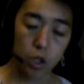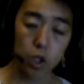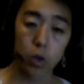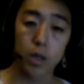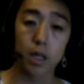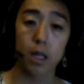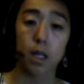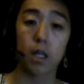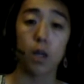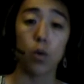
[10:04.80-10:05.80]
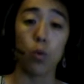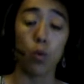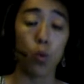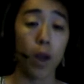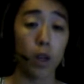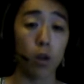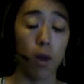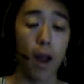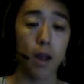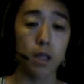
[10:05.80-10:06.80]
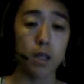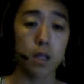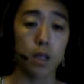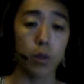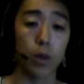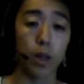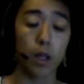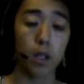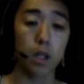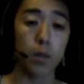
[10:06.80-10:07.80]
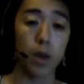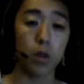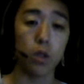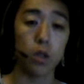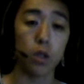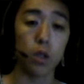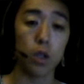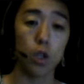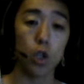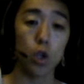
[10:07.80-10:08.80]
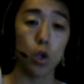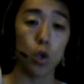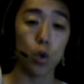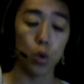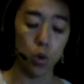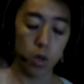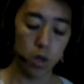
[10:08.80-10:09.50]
dew as in wet grass. We think to spell de-u.